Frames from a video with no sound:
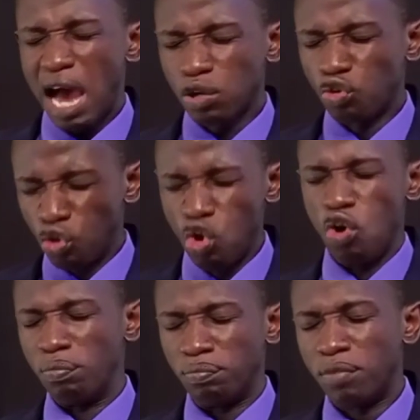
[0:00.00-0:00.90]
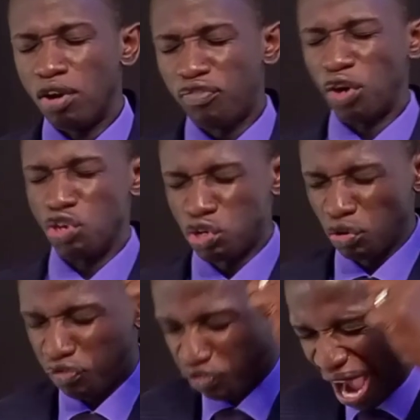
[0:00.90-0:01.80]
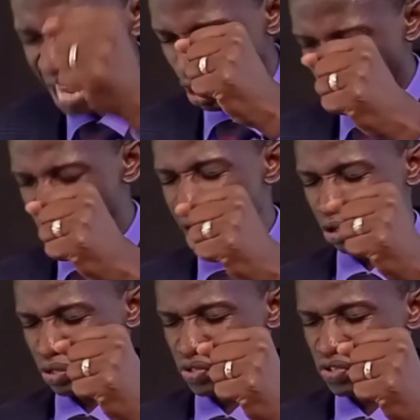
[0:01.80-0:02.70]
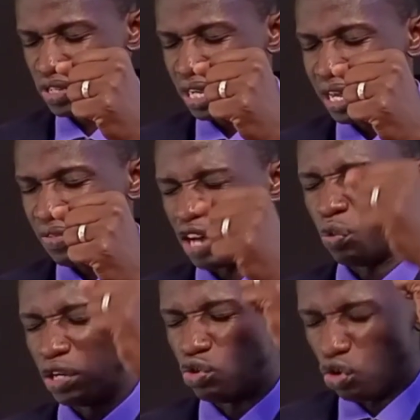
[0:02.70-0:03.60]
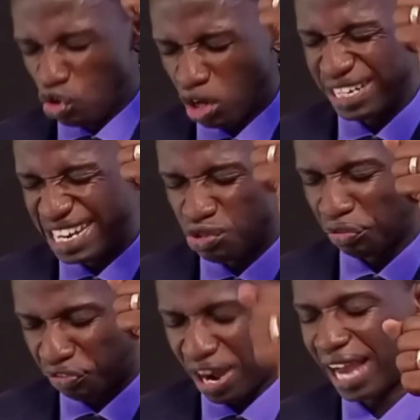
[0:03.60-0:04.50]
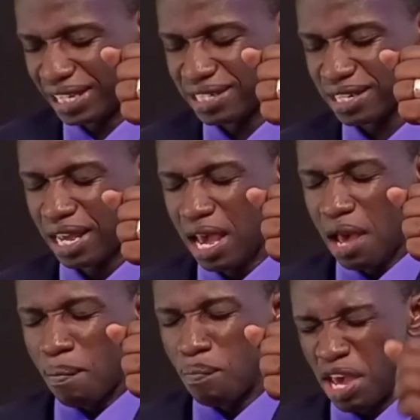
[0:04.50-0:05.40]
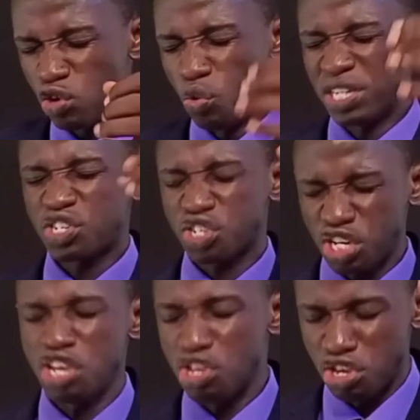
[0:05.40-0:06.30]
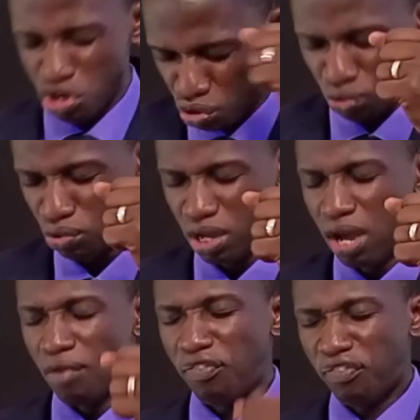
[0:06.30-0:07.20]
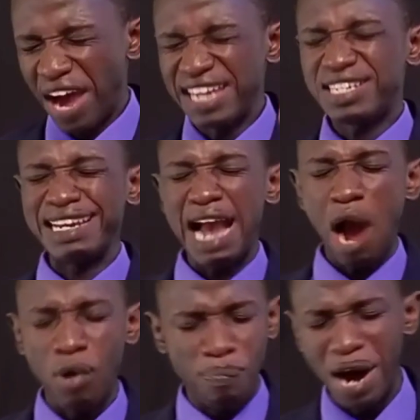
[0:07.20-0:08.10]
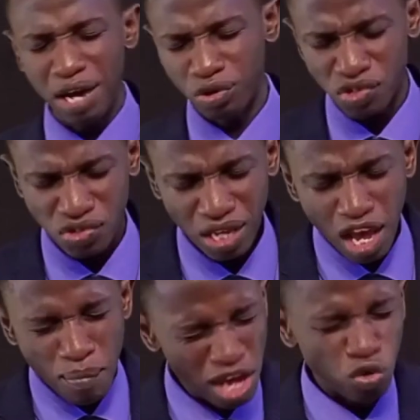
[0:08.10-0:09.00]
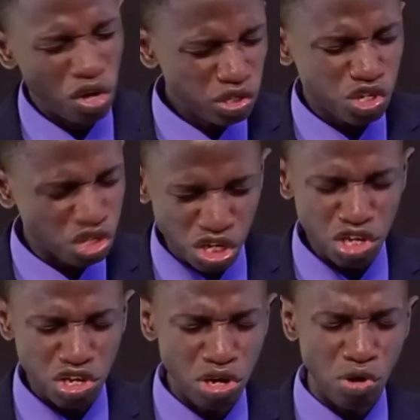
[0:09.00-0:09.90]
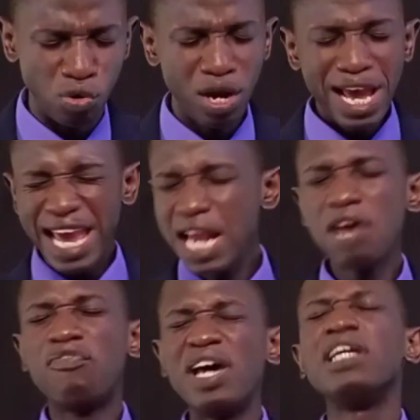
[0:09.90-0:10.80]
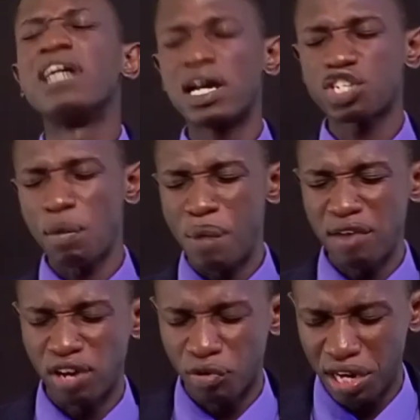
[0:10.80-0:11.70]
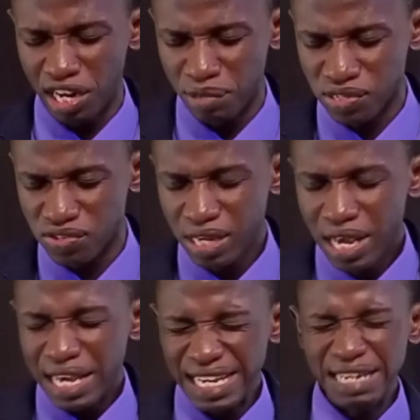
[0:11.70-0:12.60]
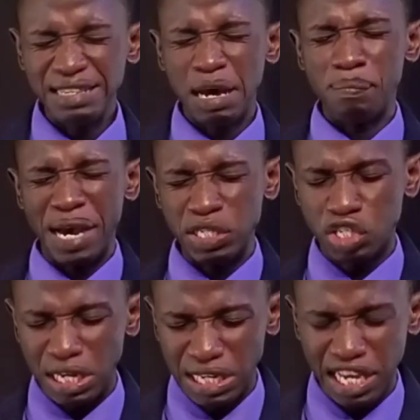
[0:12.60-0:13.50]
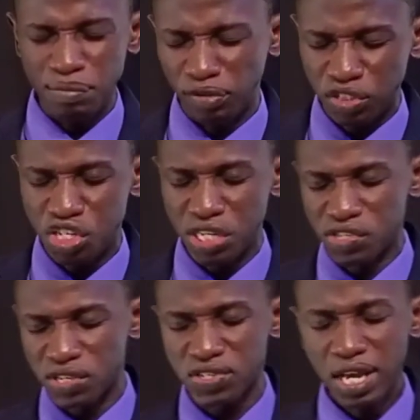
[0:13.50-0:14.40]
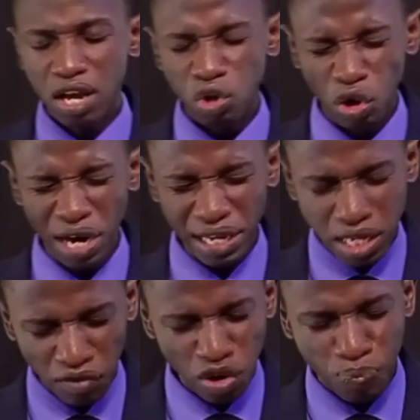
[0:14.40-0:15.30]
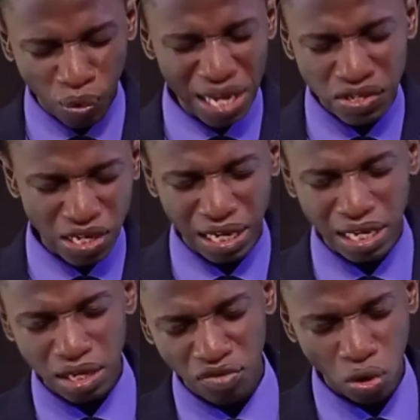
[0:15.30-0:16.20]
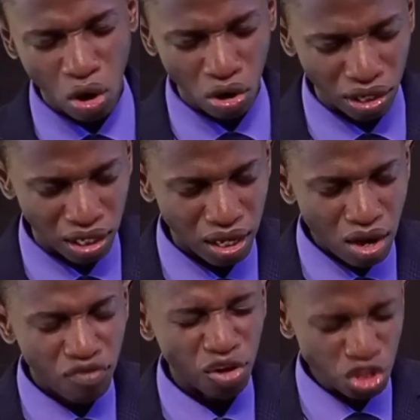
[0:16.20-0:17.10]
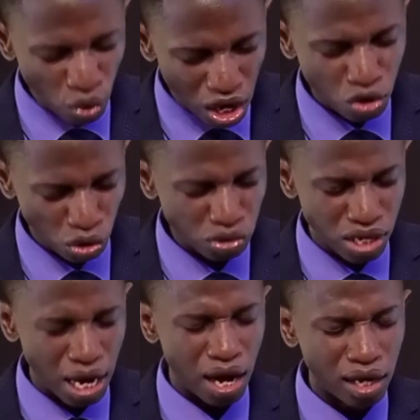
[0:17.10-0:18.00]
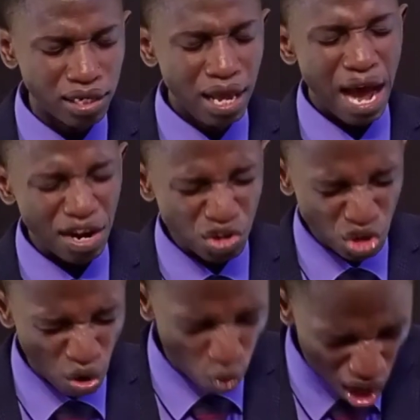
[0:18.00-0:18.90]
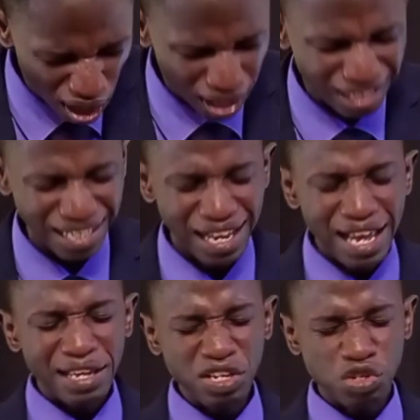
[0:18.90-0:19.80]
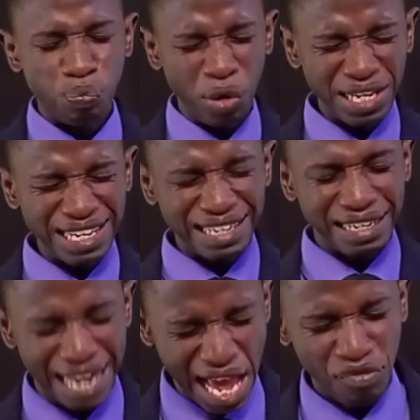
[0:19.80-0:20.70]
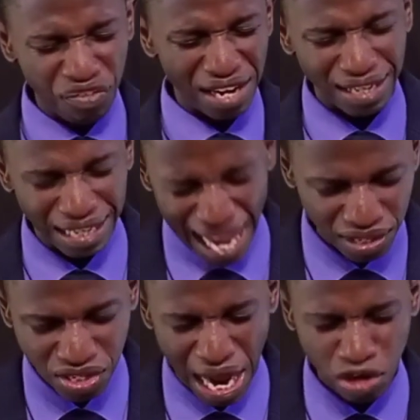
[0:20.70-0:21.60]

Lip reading: a room for you to fight our battles that we do not need to fight. May we see you fighting our battles. May we see you elevating us above our enemies. In the mighty name of Jesus. Lord, I give you praise and I give you honor, for you are good God, and your word is bringing life and light